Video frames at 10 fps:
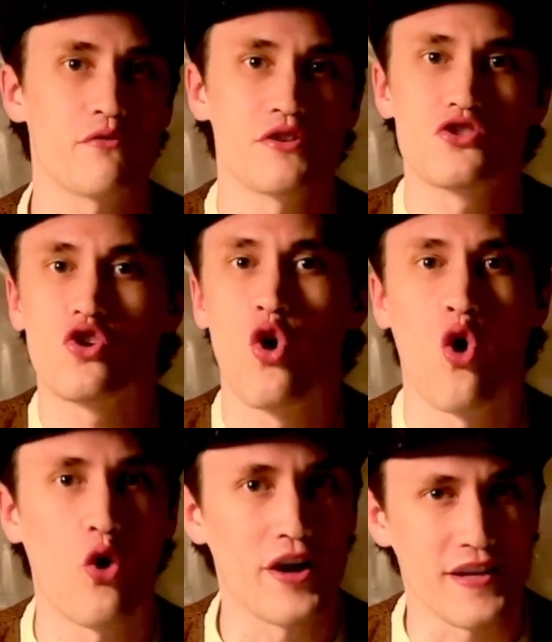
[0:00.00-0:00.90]
it's
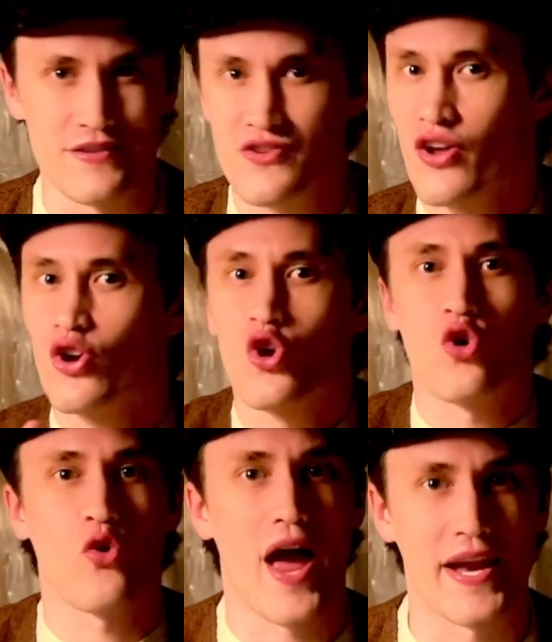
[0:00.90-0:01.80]
coins,
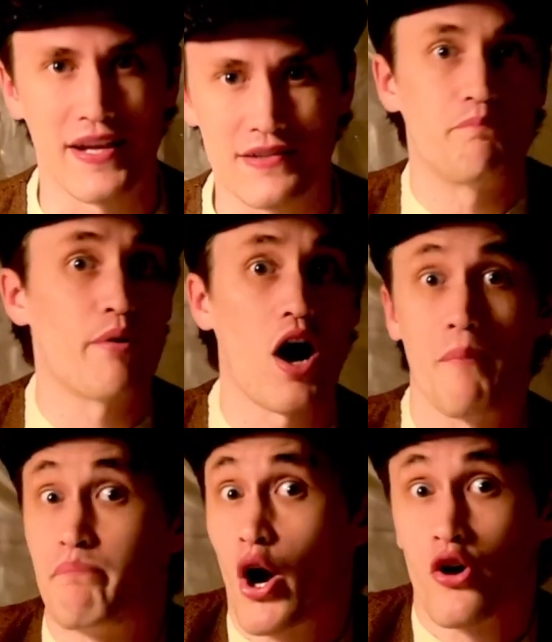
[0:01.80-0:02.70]
credits, a
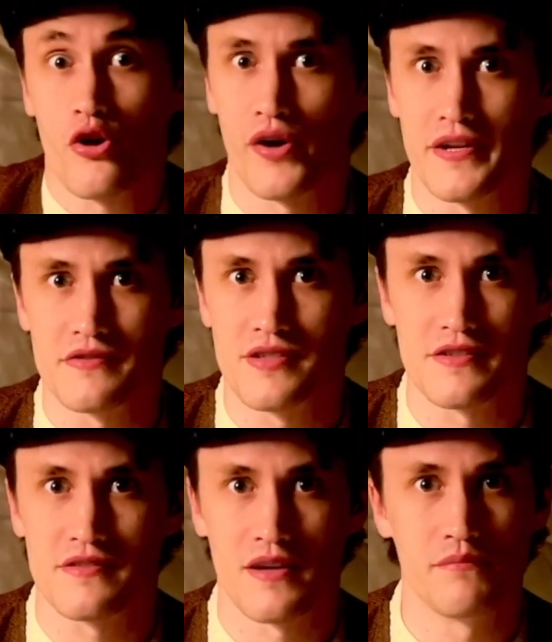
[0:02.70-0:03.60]
bartering
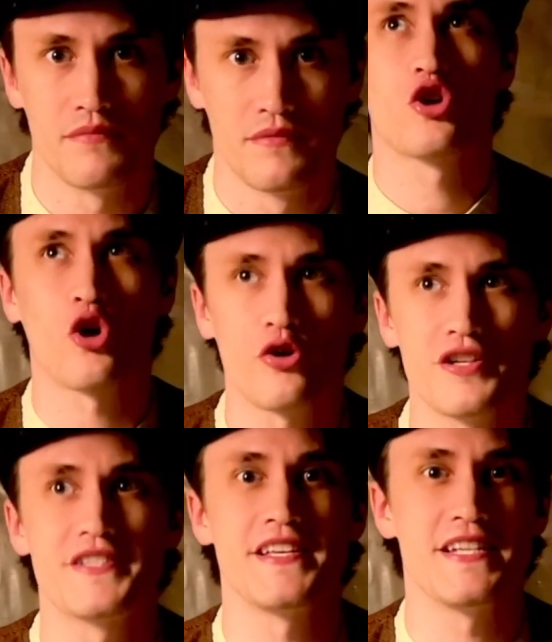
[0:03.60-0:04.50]
system,
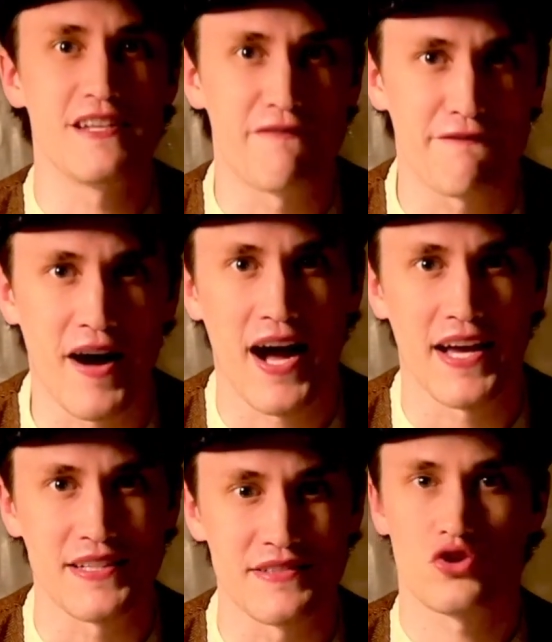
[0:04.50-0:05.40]
currency
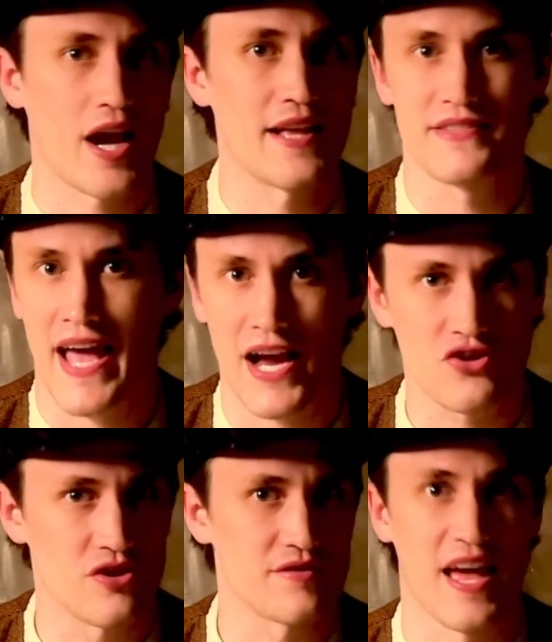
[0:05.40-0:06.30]
defines
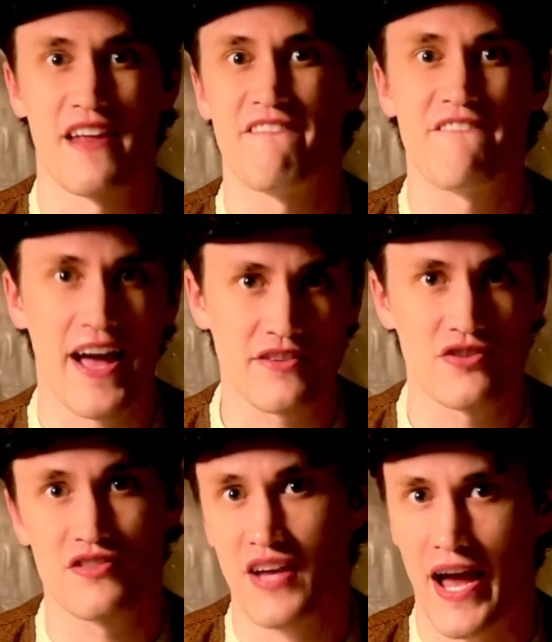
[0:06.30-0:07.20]
transactions and affects
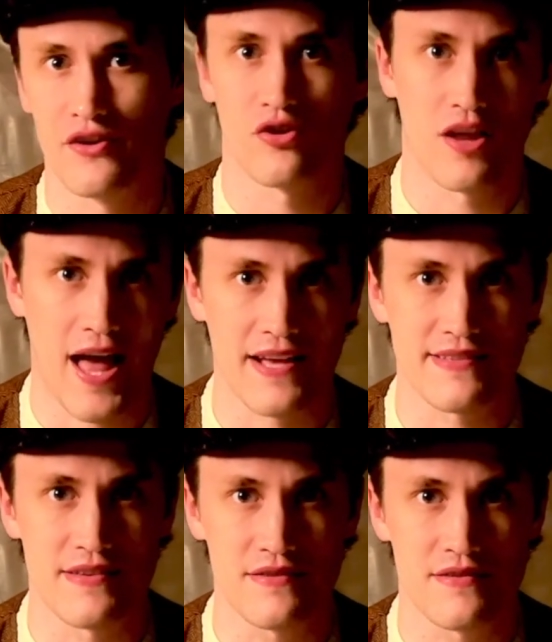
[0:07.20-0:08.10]
societal
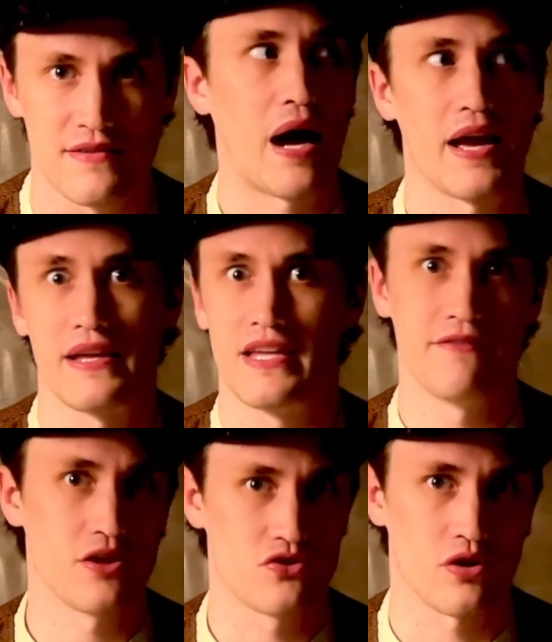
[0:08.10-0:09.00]
classes by
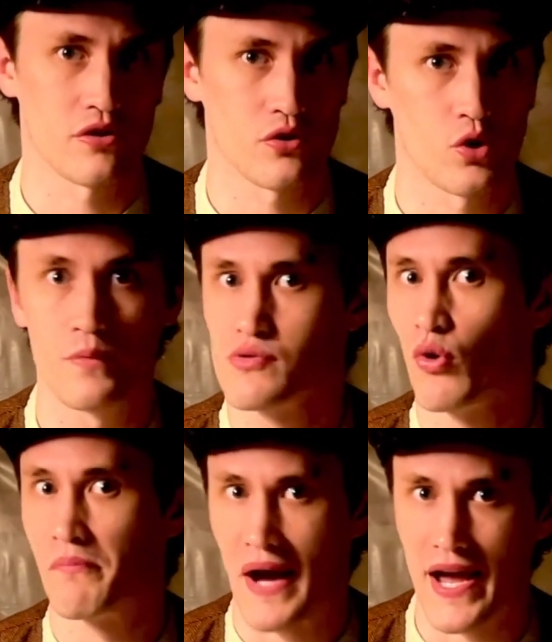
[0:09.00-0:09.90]
giving certain groups
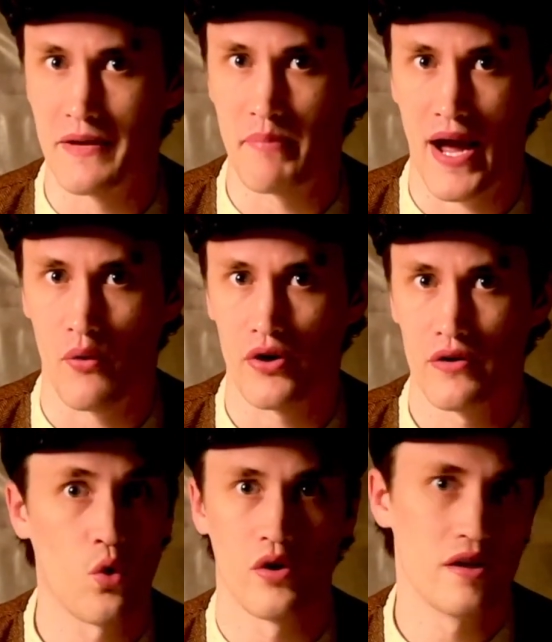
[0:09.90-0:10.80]
more buying
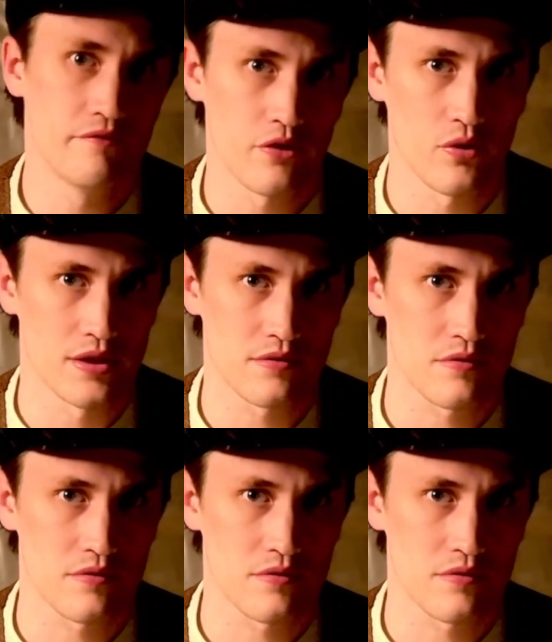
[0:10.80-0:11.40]
power or influence.